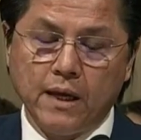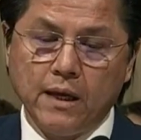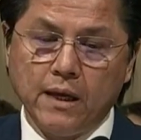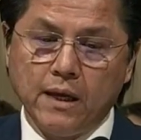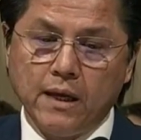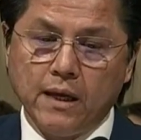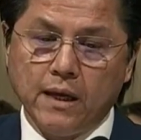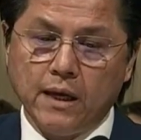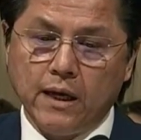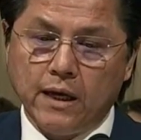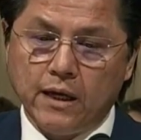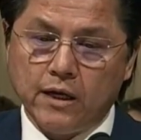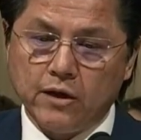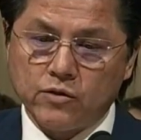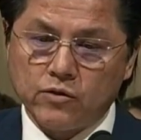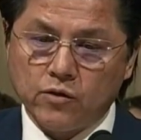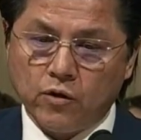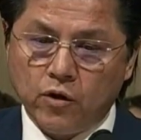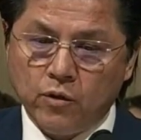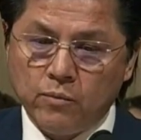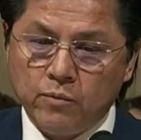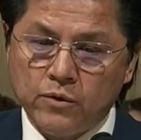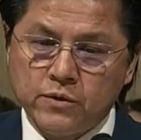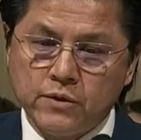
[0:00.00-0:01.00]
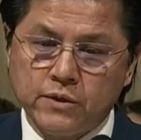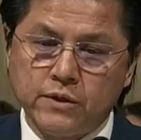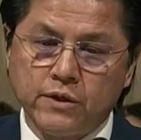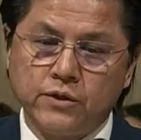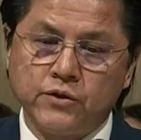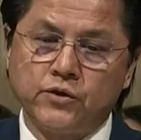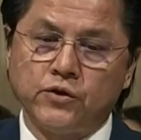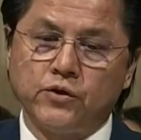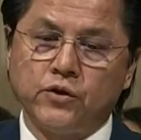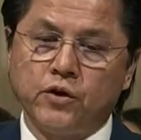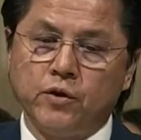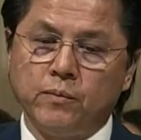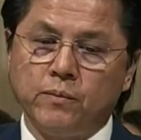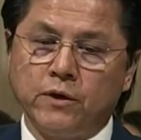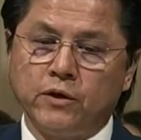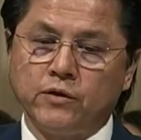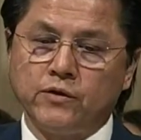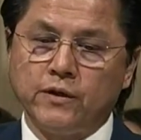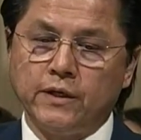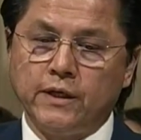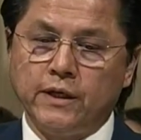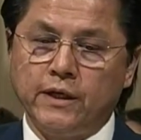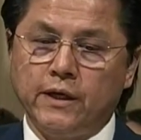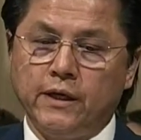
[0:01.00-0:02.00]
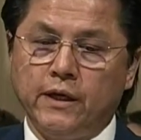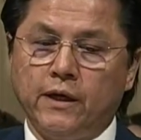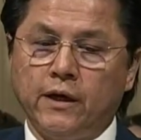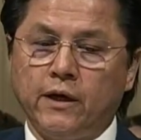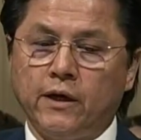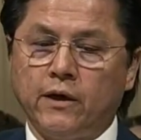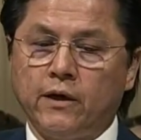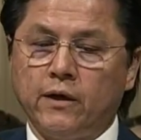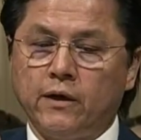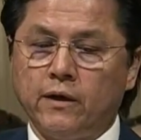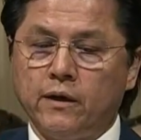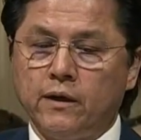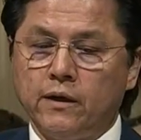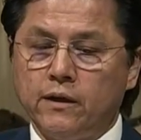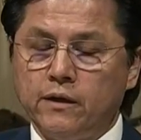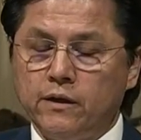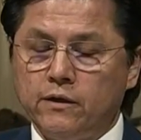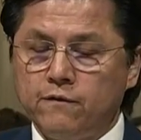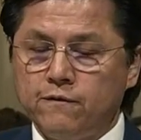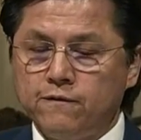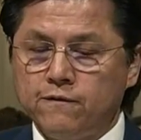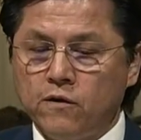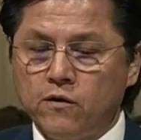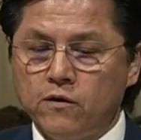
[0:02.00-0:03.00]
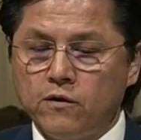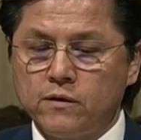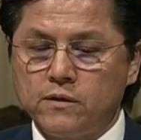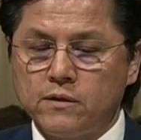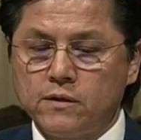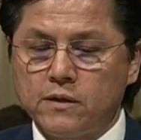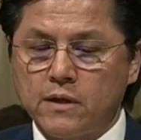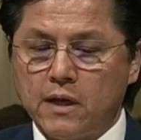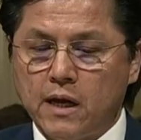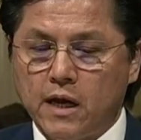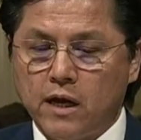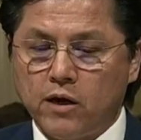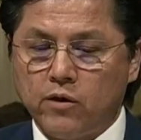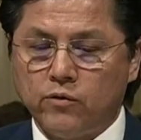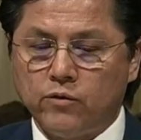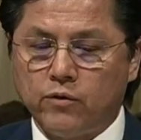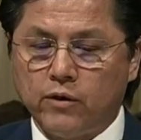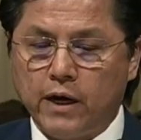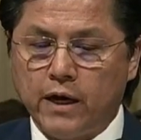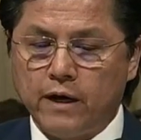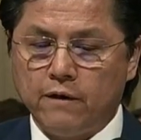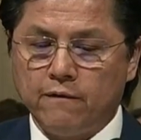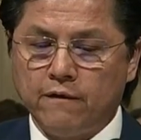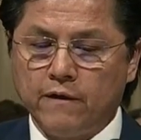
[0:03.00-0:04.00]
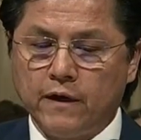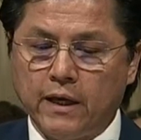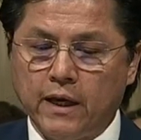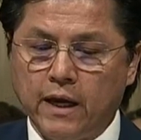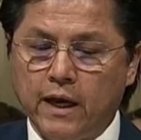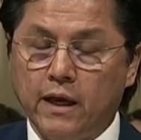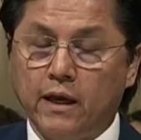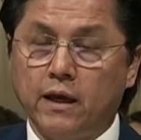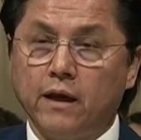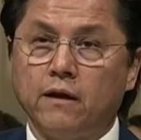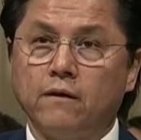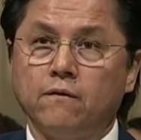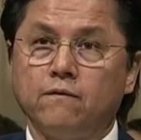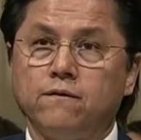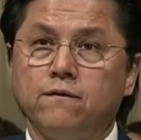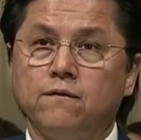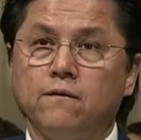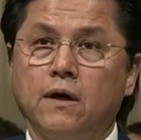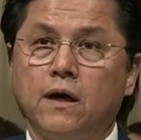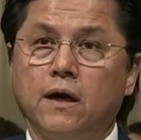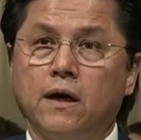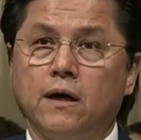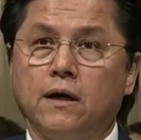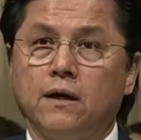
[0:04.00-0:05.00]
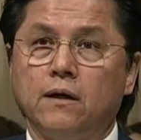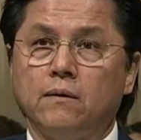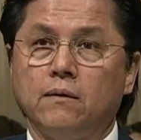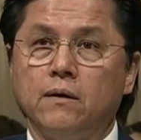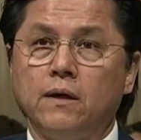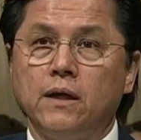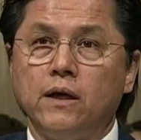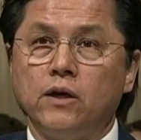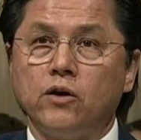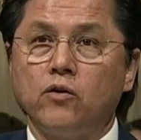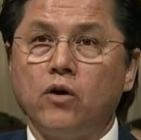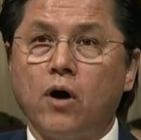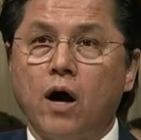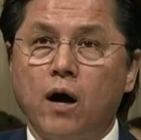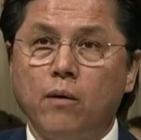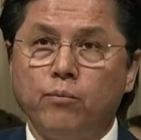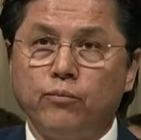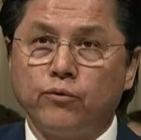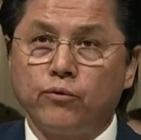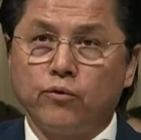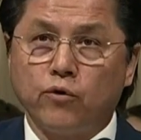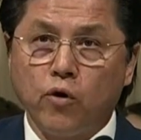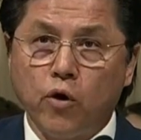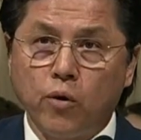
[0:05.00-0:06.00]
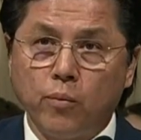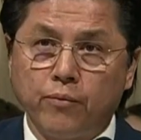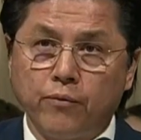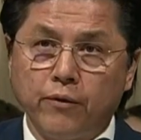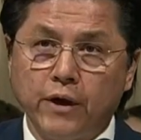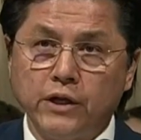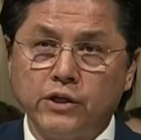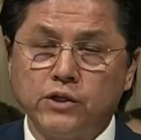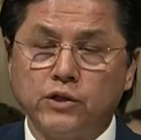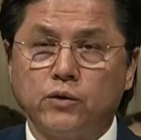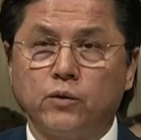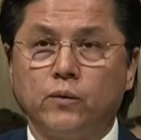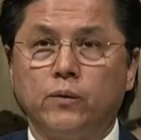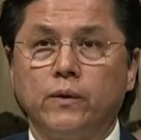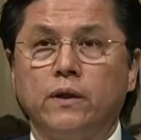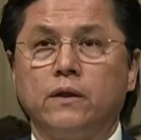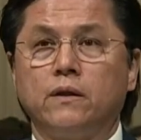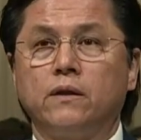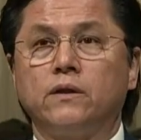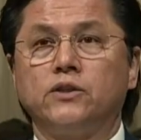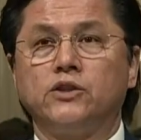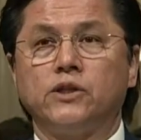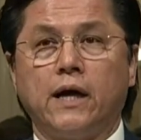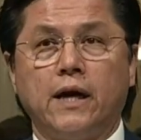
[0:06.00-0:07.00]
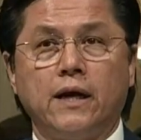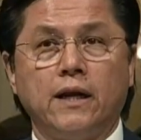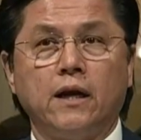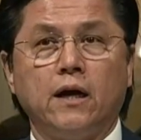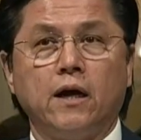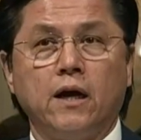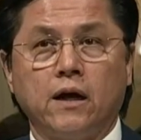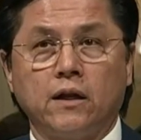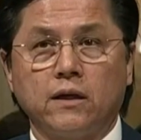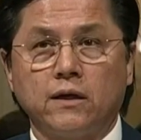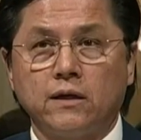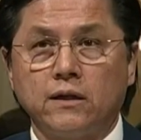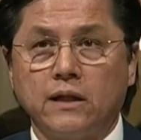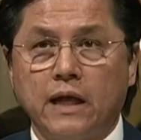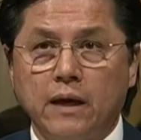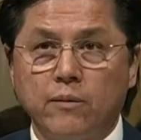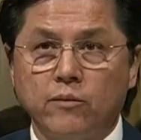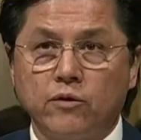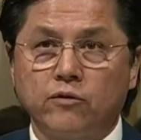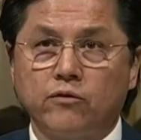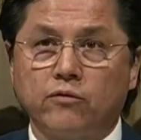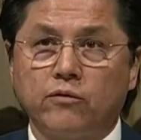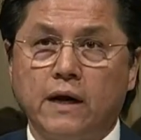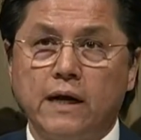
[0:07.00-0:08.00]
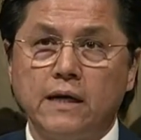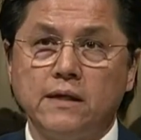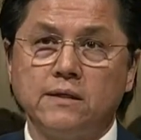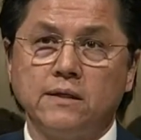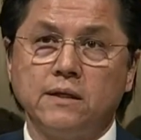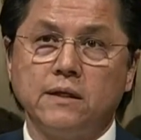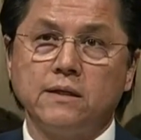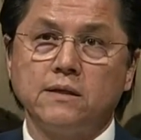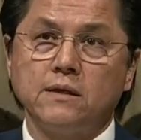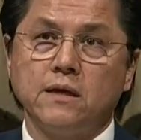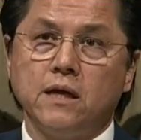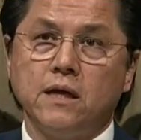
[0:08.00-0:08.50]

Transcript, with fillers: It is almost disturbing to hear the folks who are advocating cooperation with China on climate crisis